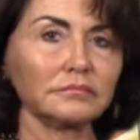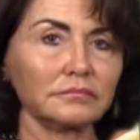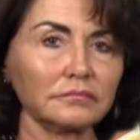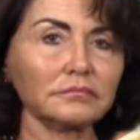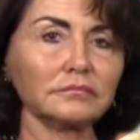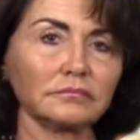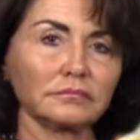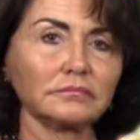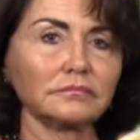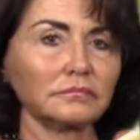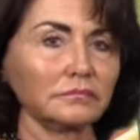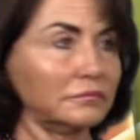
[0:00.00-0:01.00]

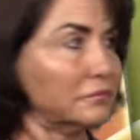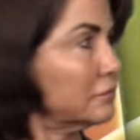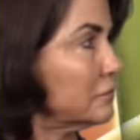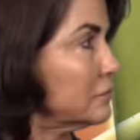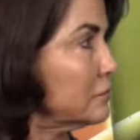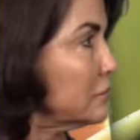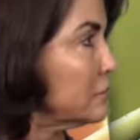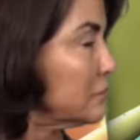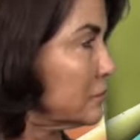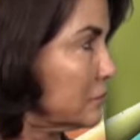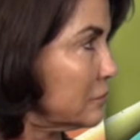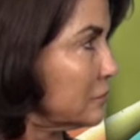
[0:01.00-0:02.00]

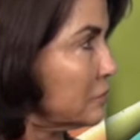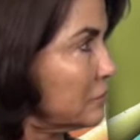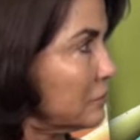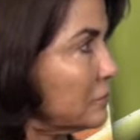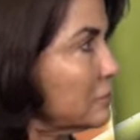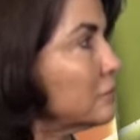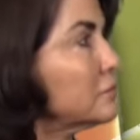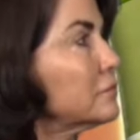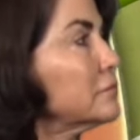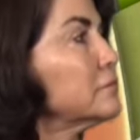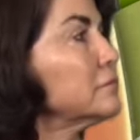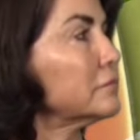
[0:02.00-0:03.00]

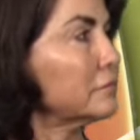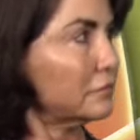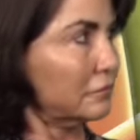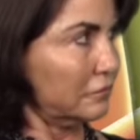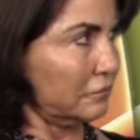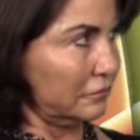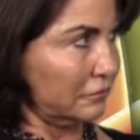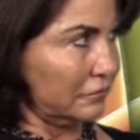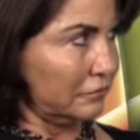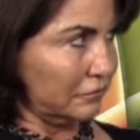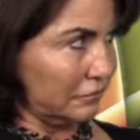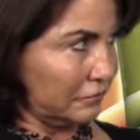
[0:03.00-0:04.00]

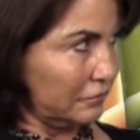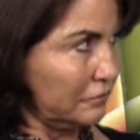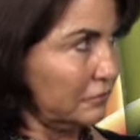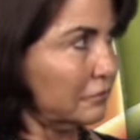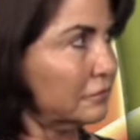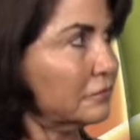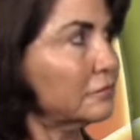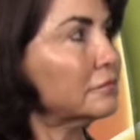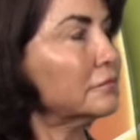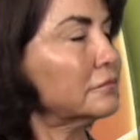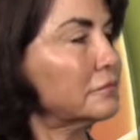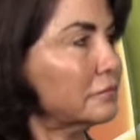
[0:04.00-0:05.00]

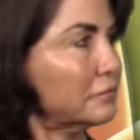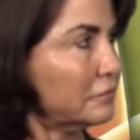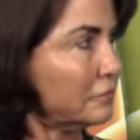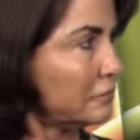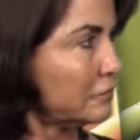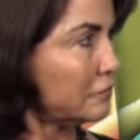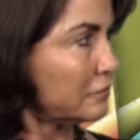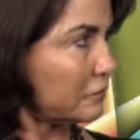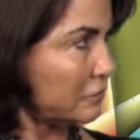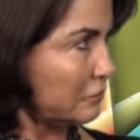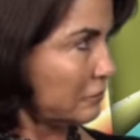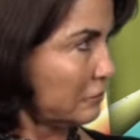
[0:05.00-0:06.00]

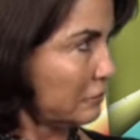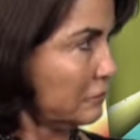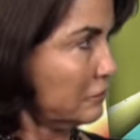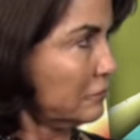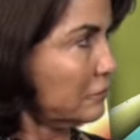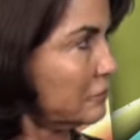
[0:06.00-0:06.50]
This person isn't speaking.